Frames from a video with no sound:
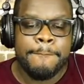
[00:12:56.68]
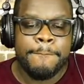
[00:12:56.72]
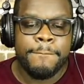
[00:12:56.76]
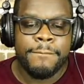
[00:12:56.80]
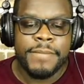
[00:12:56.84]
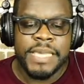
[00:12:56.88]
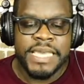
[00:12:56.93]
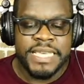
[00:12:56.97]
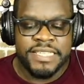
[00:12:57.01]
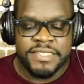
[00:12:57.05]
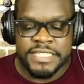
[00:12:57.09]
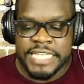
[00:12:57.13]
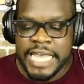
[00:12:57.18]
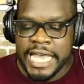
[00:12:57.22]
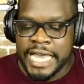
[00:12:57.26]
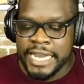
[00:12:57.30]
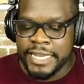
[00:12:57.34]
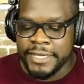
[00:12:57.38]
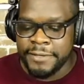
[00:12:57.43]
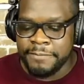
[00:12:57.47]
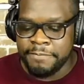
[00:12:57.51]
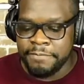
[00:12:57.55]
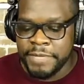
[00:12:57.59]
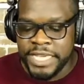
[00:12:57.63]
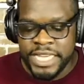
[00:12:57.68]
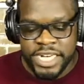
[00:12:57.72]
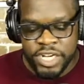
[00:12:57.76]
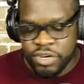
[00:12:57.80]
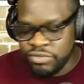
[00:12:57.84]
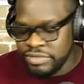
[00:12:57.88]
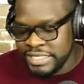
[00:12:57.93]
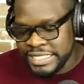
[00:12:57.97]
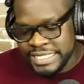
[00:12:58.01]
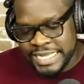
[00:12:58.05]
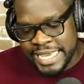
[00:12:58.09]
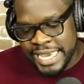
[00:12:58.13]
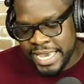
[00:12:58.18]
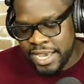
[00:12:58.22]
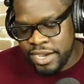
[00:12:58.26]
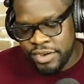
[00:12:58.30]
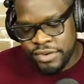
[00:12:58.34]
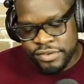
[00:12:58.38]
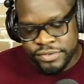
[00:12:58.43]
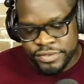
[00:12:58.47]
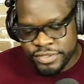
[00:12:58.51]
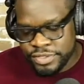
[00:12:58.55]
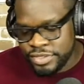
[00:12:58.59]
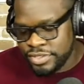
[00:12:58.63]
he's silent. He don't
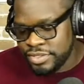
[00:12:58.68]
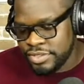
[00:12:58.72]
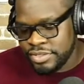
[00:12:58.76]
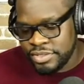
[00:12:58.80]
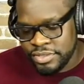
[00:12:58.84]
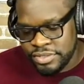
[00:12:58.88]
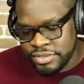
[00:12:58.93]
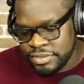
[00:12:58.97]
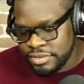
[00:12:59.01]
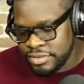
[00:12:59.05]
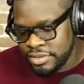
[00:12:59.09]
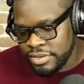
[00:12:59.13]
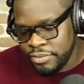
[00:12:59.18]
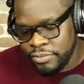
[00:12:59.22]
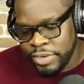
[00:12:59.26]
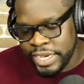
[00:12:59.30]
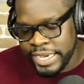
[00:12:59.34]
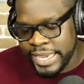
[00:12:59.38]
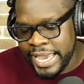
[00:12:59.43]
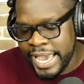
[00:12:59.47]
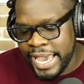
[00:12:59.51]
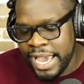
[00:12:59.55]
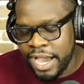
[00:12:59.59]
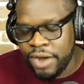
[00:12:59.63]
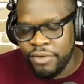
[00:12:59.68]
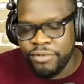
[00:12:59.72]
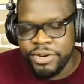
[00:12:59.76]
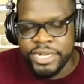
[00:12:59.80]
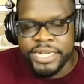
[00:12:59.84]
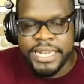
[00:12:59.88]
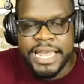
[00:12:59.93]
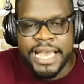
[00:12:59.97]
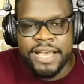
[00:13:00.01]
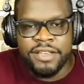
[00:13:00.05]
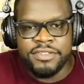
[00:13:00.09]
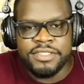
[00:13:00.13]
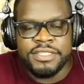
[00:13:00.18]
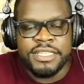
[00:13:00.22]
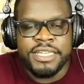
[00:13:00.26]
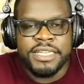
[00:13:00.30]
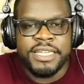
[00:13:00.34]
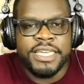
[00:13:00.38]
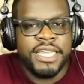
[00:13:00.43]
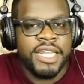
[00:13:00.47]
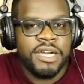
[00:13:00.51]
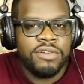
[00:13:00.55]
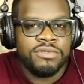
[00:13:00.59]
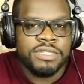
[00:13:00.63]
denounce what Kyle Rittenhouse did. He
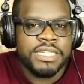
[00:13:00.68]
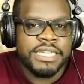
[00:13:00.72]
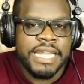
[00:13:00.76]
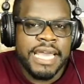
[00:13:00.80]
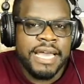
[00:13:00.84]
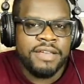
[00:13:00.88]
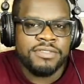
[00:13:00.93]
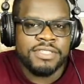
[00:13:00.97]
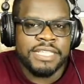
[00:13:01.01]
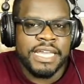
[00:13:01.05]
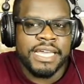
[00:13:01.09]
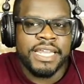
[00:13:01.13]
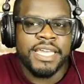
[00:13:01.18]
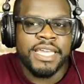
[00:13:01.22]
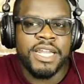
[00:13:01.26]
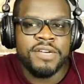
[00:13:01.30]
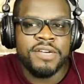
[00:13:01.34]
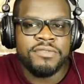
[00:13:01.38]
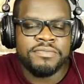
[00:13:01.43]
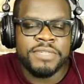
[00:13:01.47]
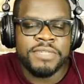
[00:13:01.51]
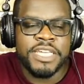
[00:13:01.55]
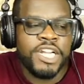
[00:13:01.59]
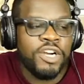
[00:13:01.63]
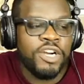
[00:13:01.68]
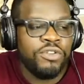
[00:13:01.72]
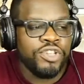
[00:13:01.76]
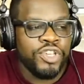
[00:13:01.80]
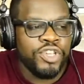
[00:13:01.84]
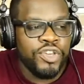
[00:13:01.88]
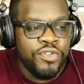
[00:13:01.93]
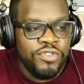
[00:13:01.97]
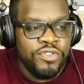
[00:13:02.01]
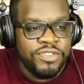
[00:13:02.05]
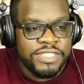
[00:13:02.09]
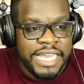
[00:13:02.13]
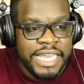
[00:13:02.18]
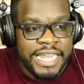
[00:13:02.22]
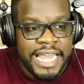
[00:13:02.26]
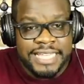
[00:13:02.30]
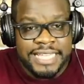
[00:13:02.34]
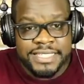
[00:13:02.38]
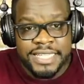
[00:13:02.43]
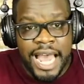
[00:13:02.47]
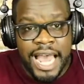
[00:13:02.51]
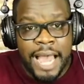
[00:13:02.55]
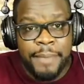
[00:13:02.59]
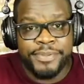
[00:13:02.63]
don't denounce that. He don't use that as an
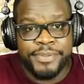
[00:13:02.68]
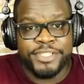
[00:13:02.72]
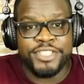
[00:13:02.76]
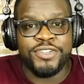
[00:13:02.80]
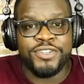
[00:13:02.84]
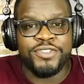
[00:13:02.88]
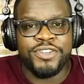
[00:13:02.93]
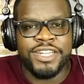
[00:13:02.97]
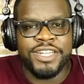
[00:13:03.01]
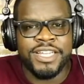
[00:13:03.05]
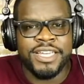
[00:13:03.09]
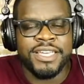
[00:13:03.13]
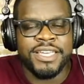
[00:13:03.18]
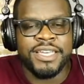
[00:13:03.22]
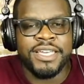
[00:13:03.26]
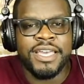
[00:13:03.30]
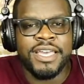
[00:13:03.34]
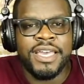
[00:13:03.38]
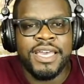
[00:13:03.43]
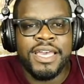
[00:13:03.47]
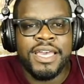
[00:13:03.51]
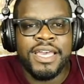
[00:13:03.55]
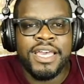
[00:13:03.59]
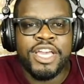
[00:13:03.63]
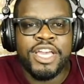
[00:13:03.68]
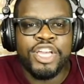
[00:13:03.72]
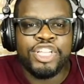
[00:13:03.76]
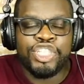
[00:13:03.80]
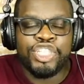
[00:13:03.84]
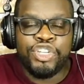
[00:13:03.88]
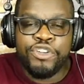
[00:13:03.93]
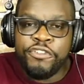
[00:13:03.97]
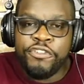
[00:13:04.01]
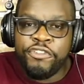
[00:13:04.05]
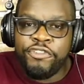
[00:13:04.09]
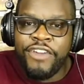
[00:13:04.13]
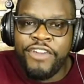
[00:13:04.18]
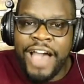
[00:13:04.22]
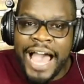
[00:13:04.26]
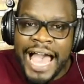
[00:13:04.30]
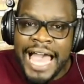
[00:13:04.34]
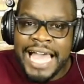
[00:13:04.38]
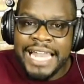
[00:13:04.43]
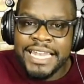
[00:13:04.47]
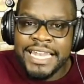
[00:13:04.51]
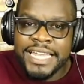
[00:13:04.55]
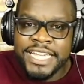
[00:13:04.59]
opportunity to finally